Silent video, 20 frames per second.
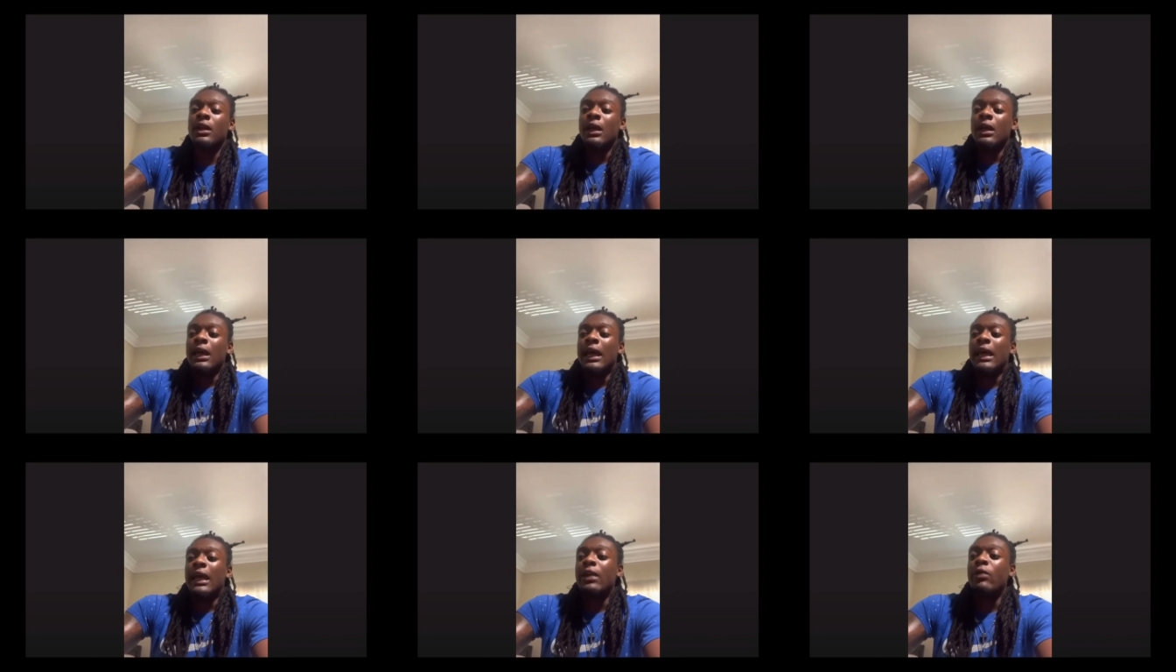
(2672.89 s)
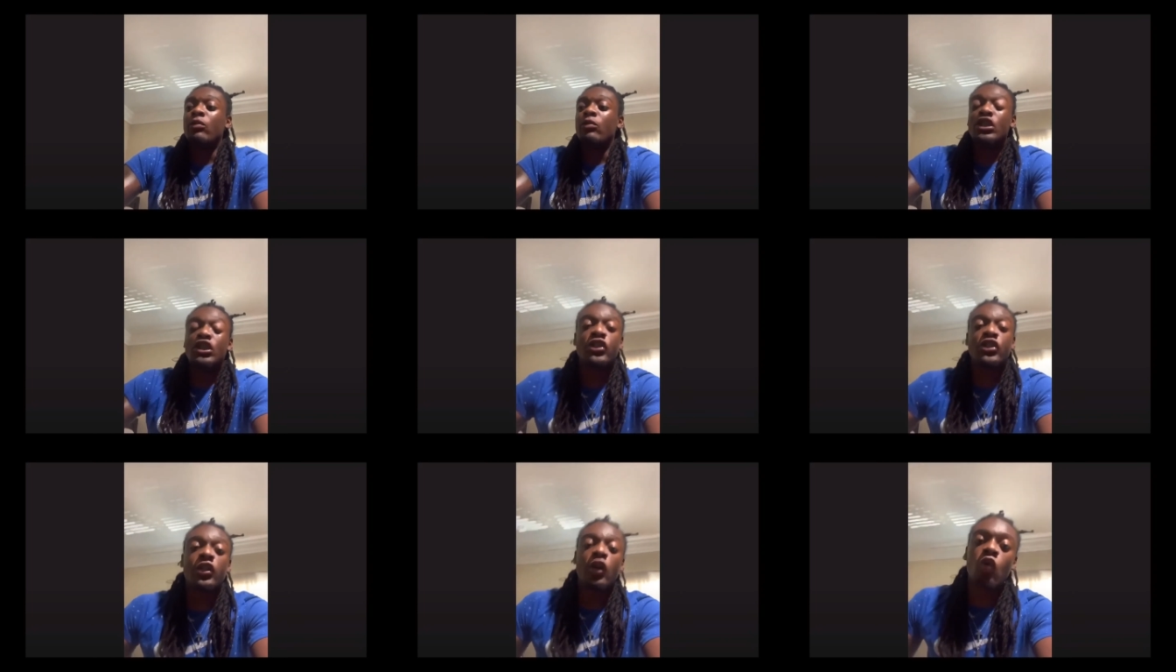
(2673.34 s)
And it was just
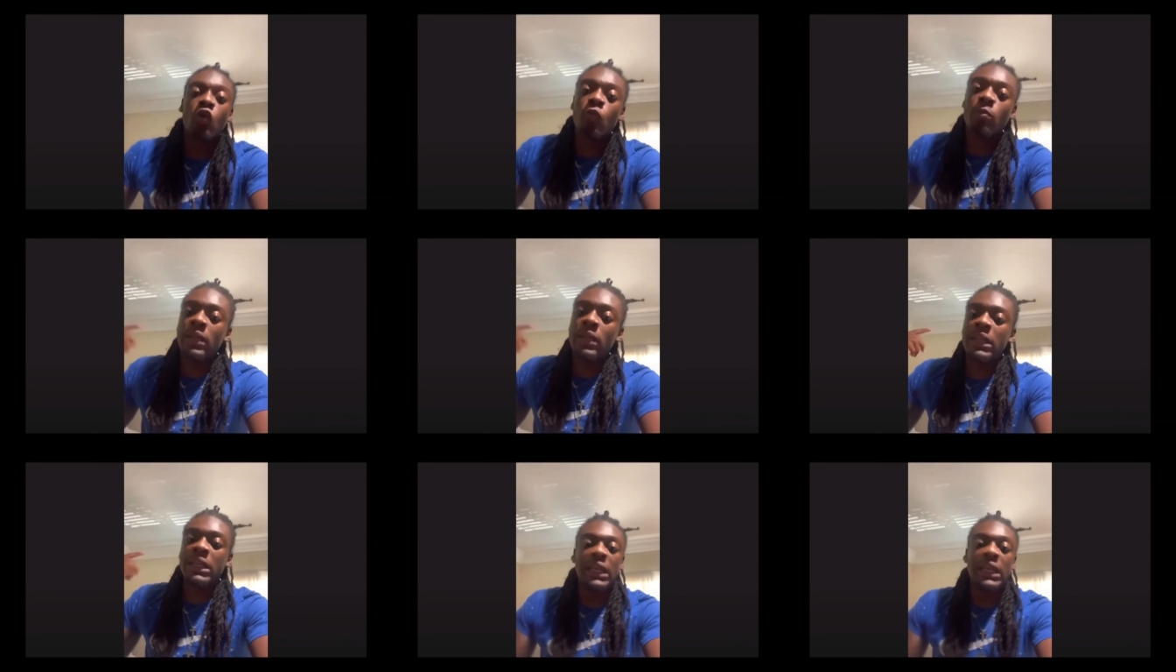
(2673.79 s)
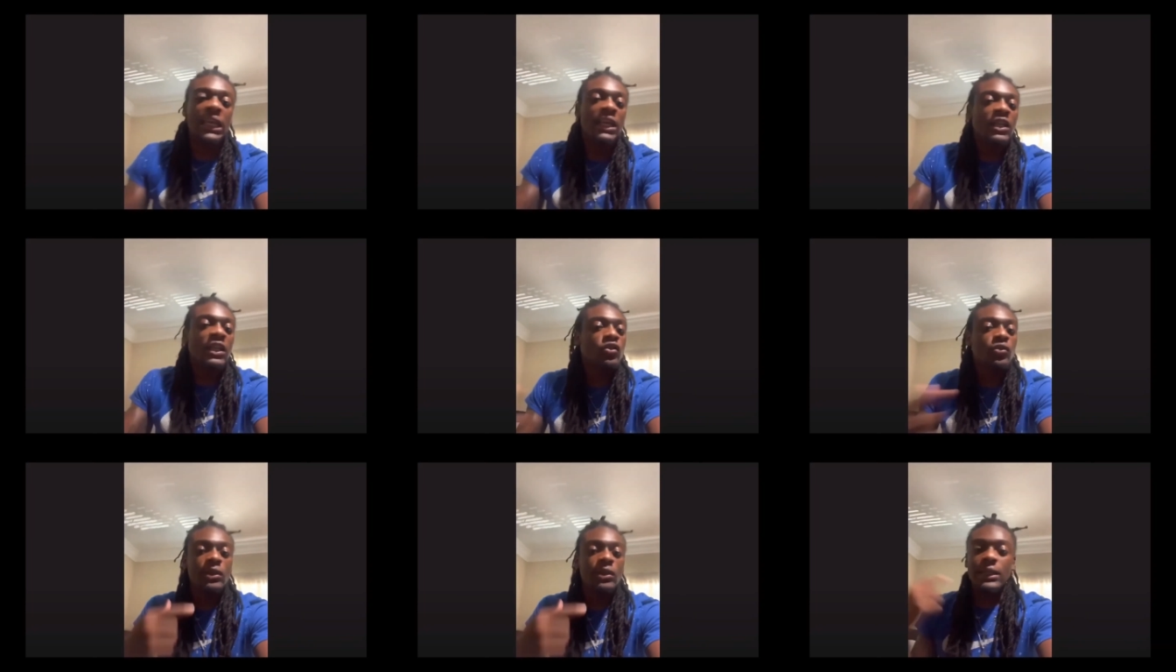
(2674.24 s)
so many
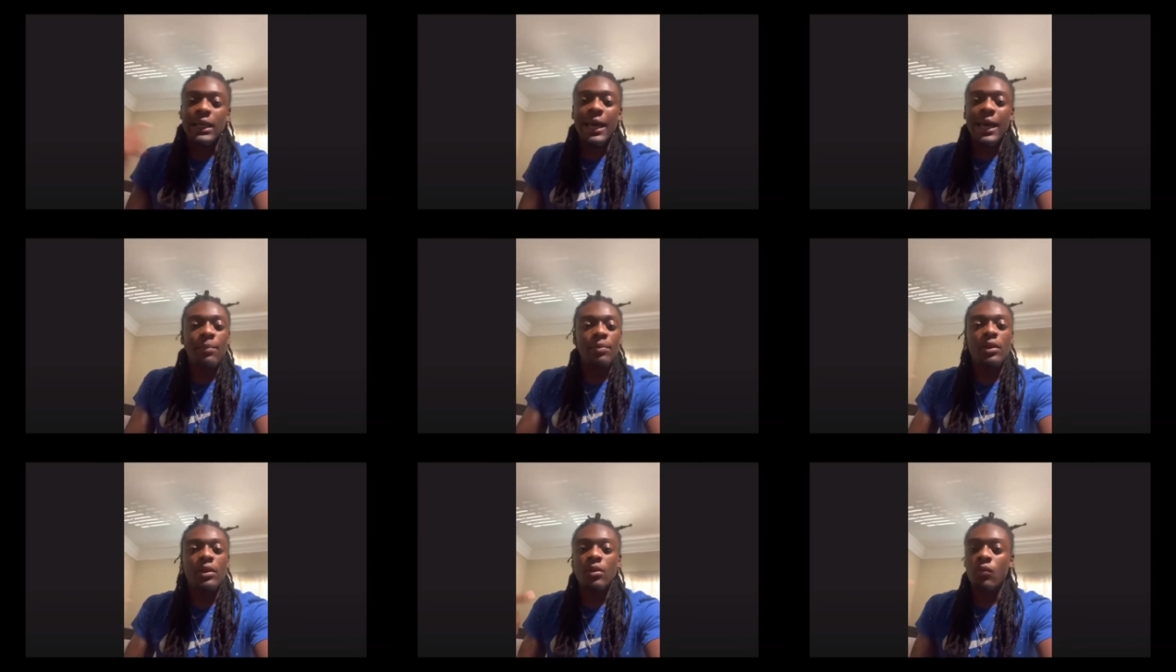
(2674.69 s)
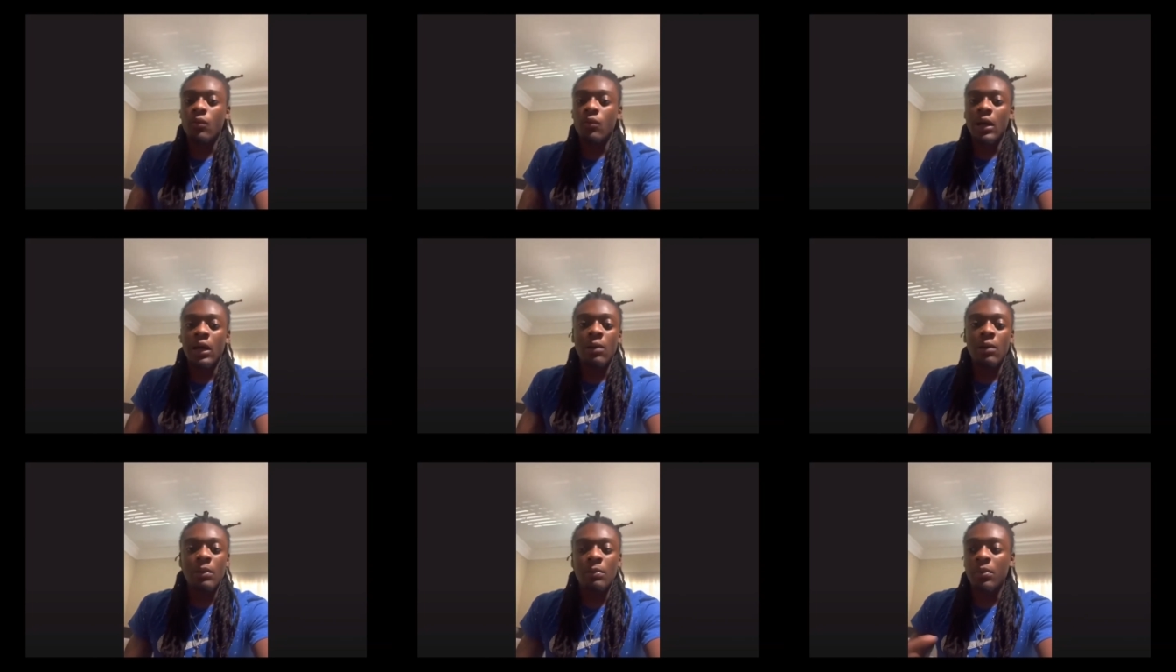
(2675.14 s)
injuries happening around
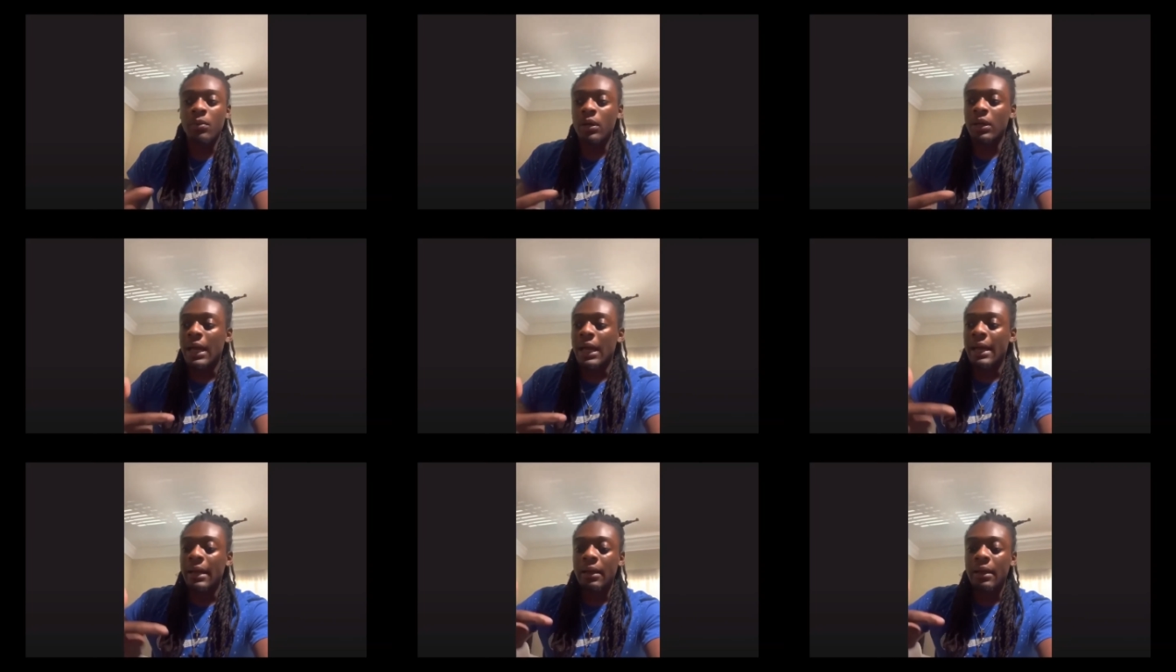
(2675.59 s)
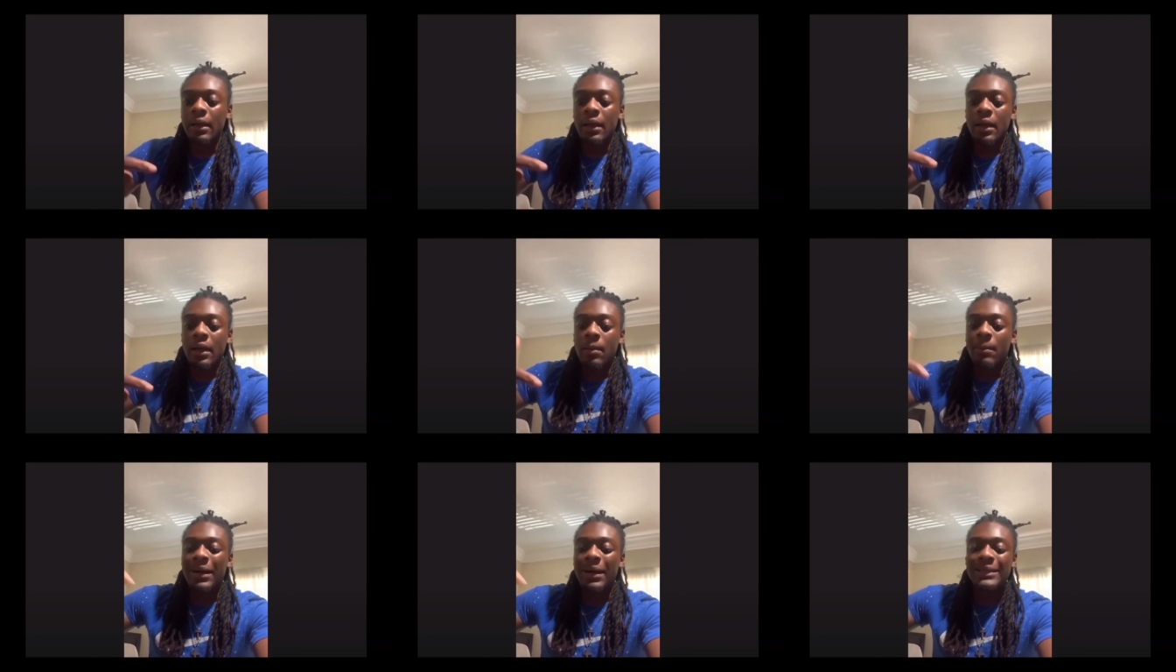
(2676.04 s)
me, bro. Like,
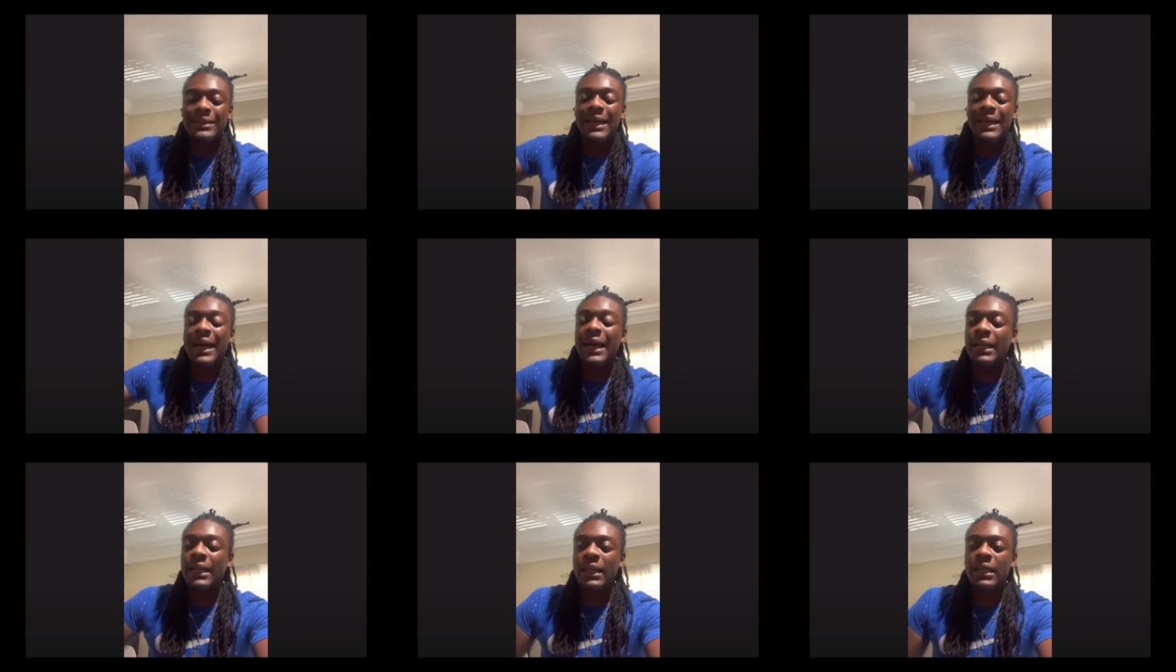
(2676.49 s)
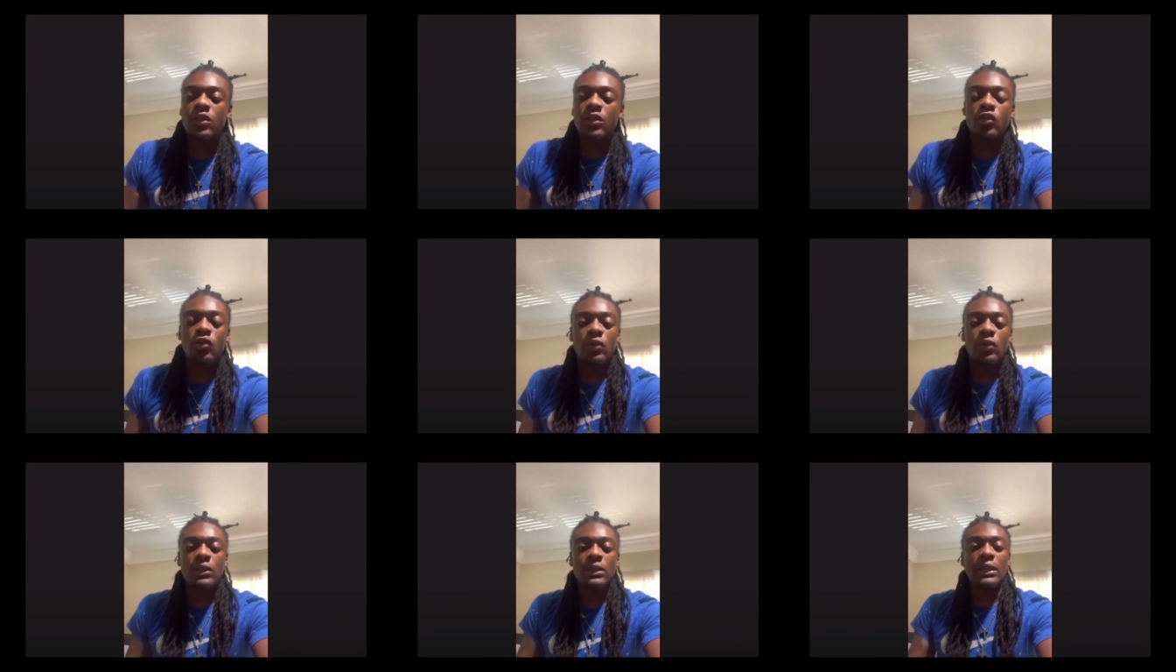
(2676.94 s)
my tight end
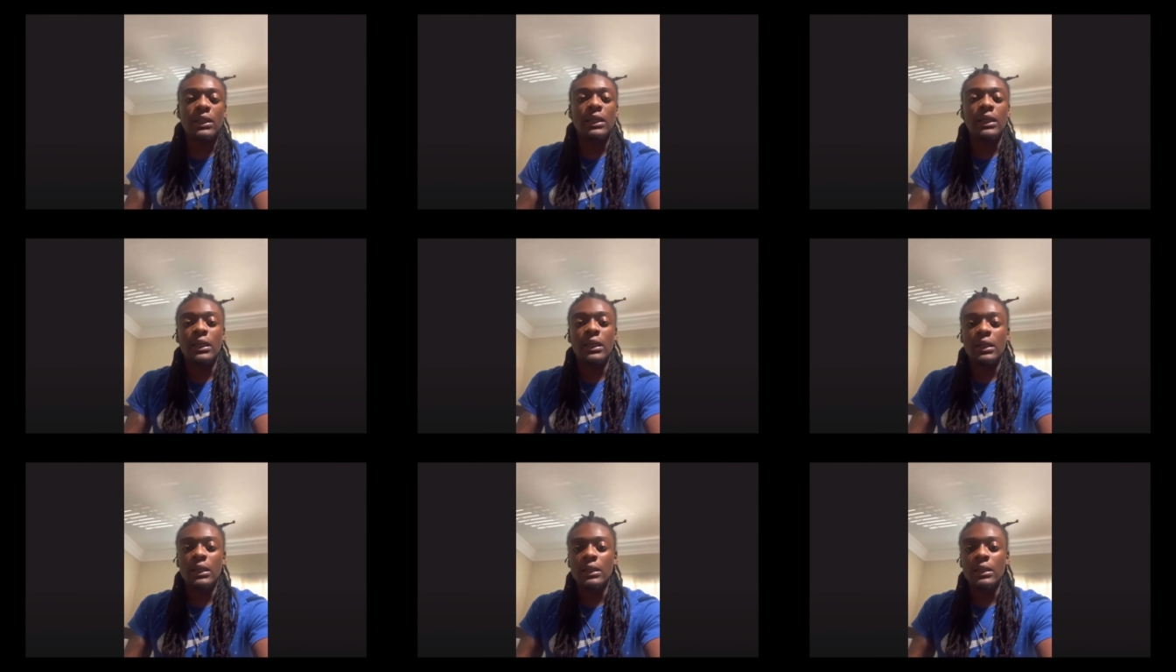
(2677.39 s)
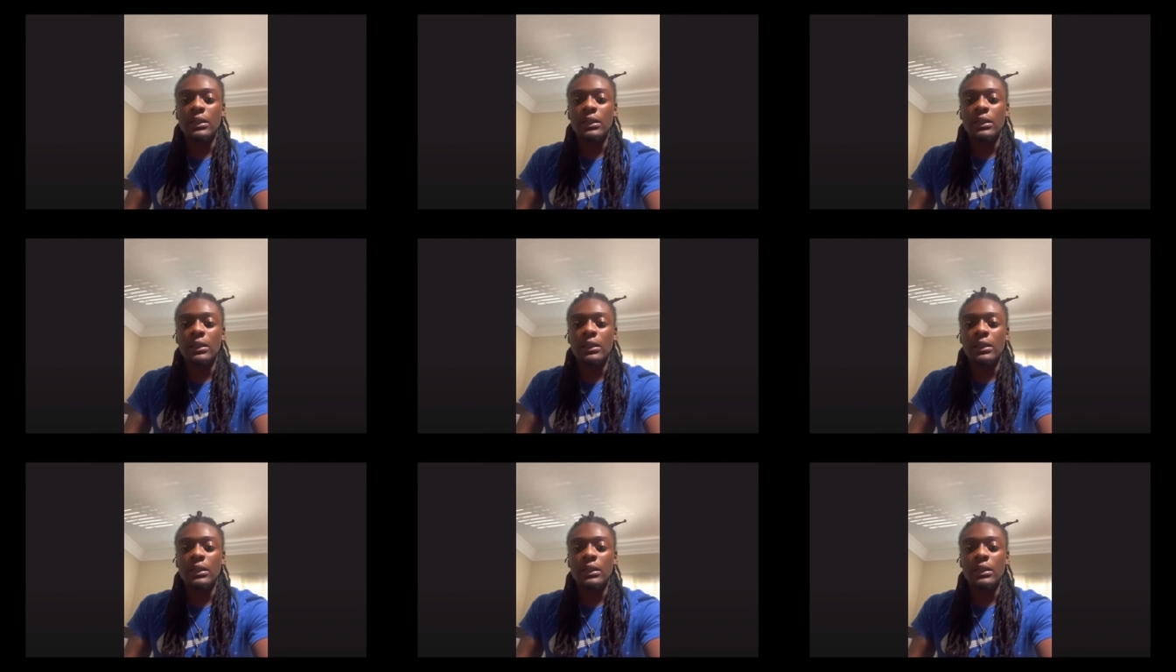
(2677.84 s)
tore his Achilles,